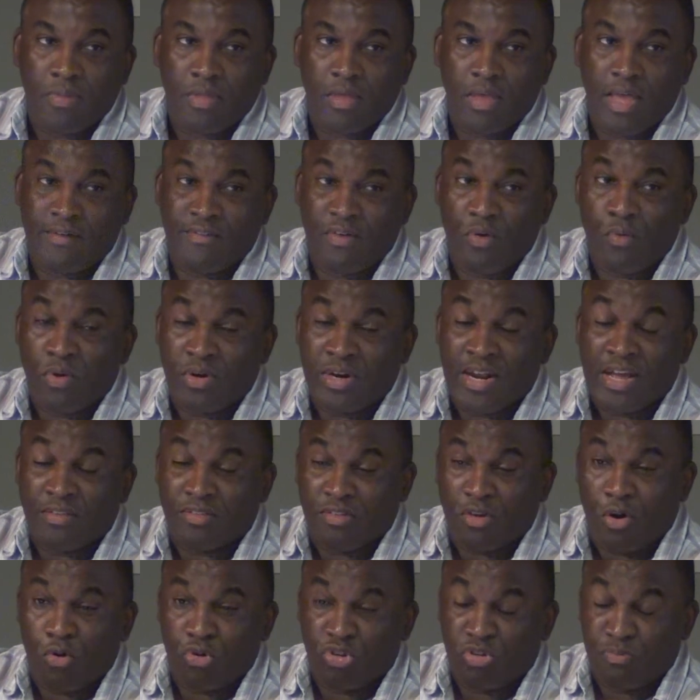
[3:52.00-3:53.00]
Everyone has
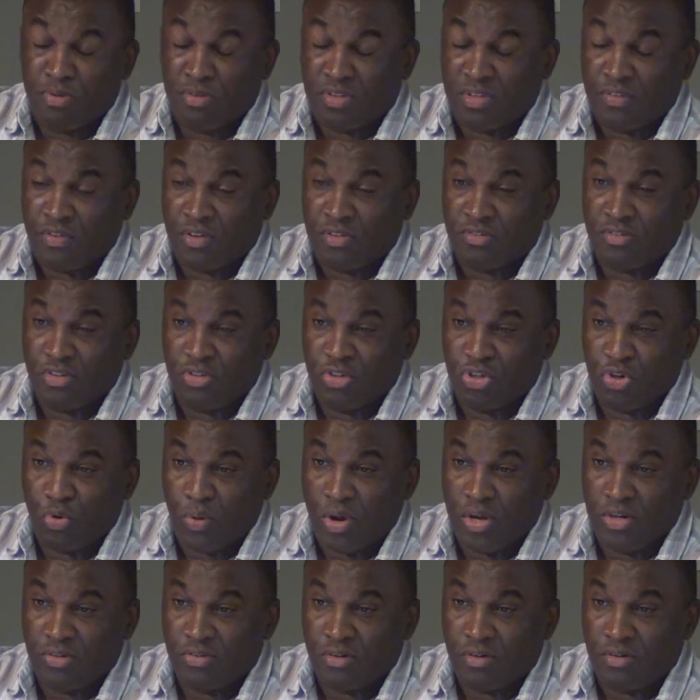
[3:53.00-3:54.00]
their own specific
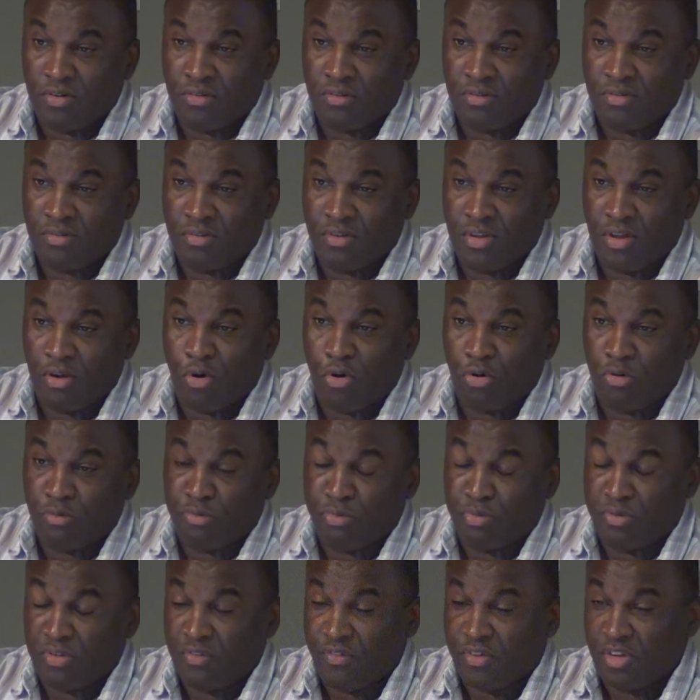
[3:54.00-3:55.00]
situations, their own
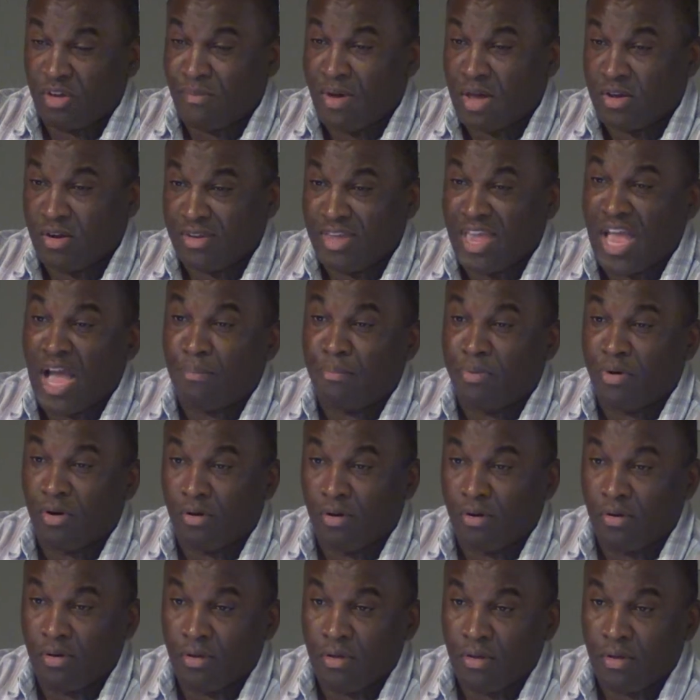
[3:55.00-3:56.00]
specific amount of
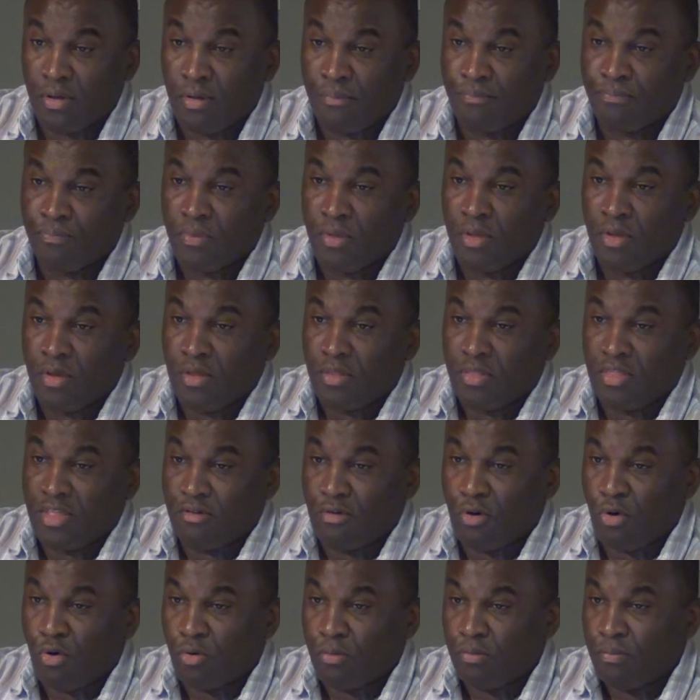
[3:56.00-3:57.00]
capital,
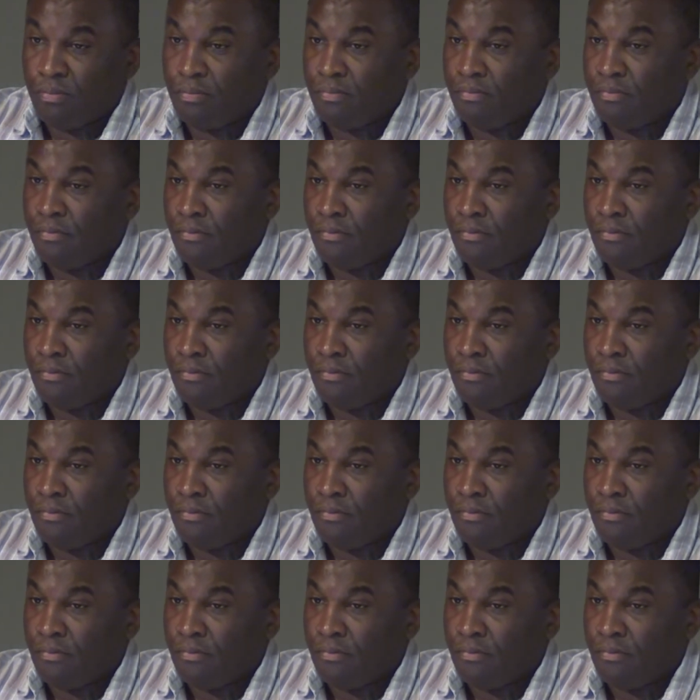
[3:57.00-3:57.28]
their own